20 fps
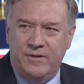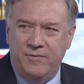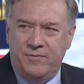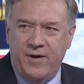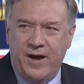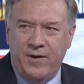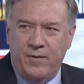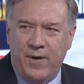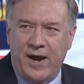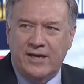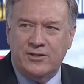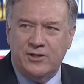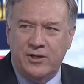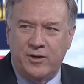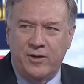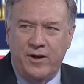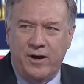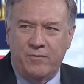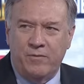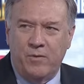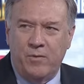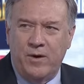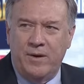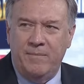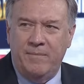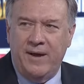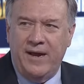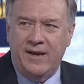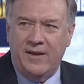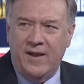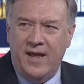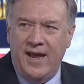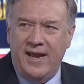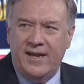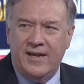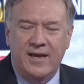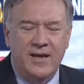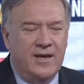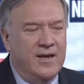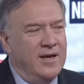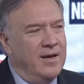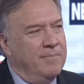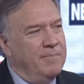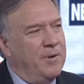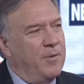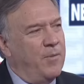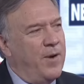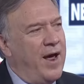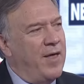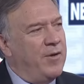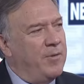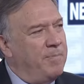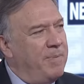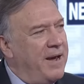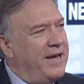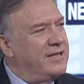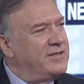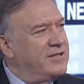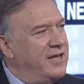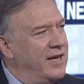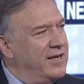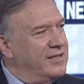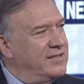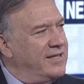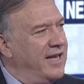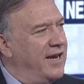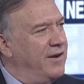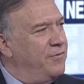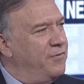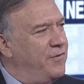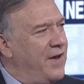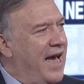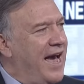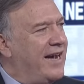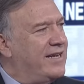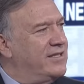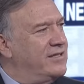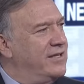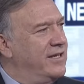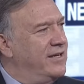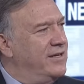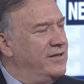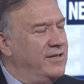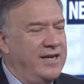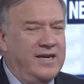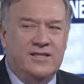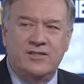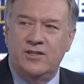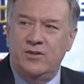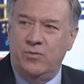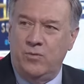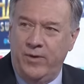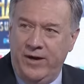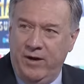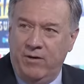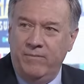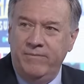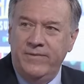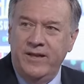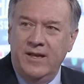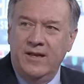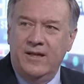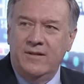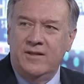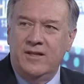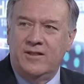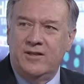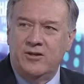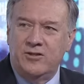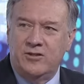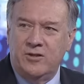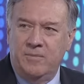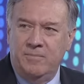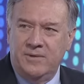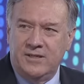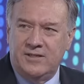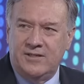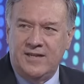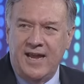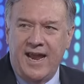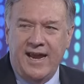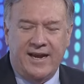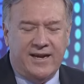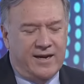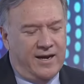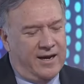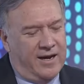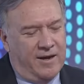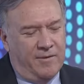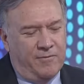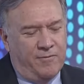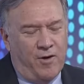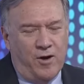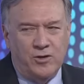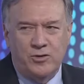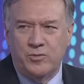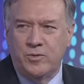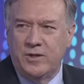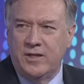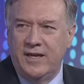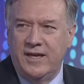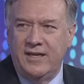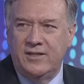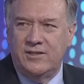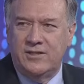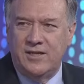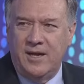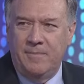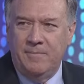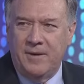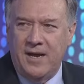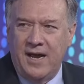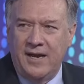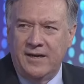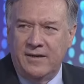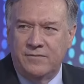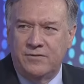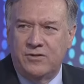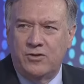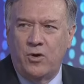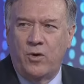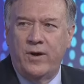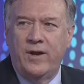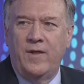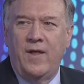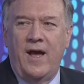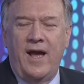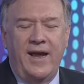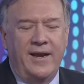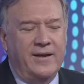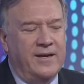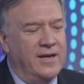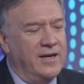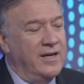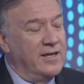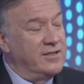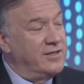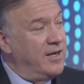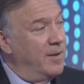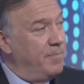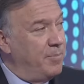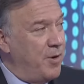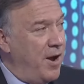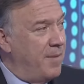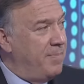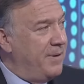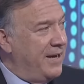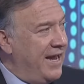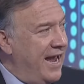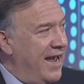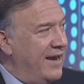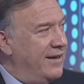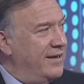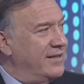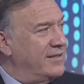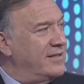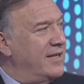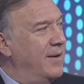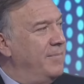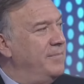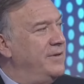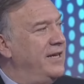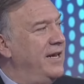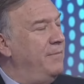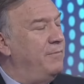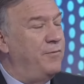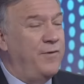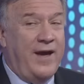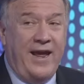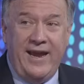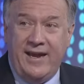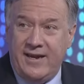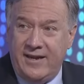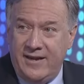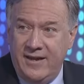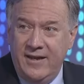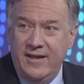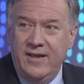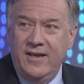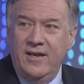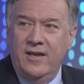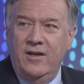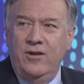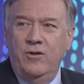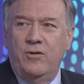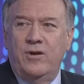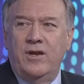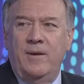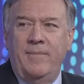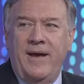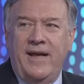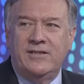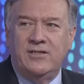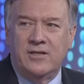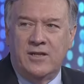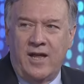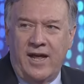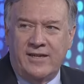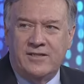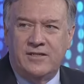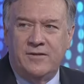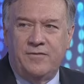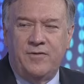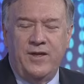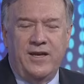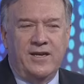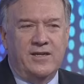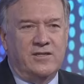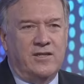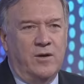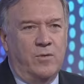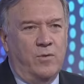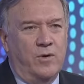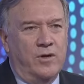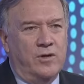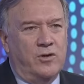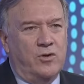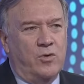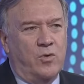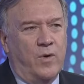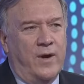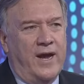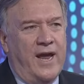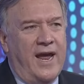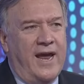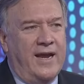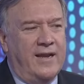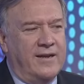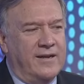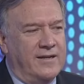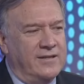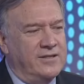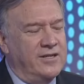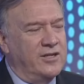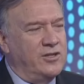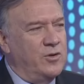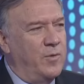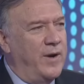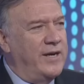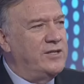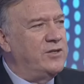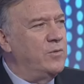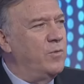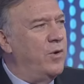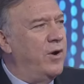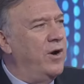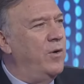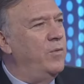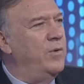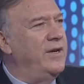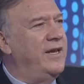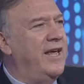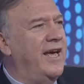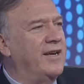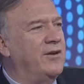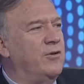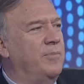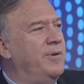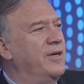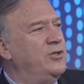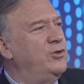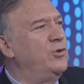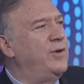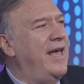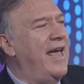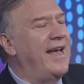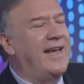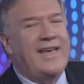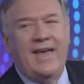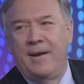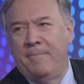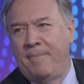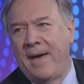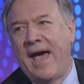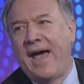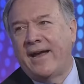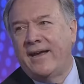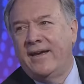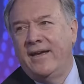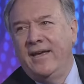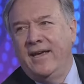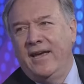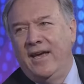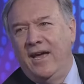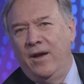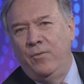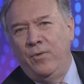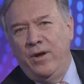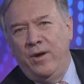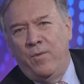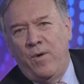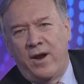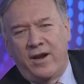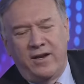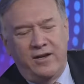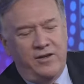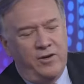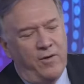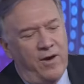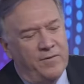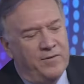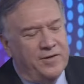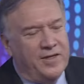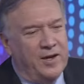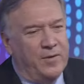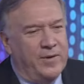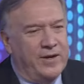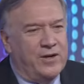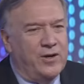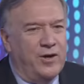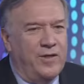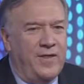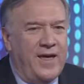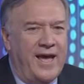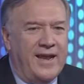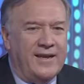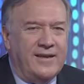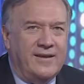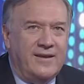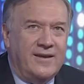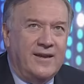define rational however one might like, but rather based on a set of facts that isn't real, that there's a mistake, a false release, some kind of storyline, some propaganda, some deep fake. You can imagine lots of things that would create a situation where it would get to a place you can't get it back. And we wanted to do everything we could that,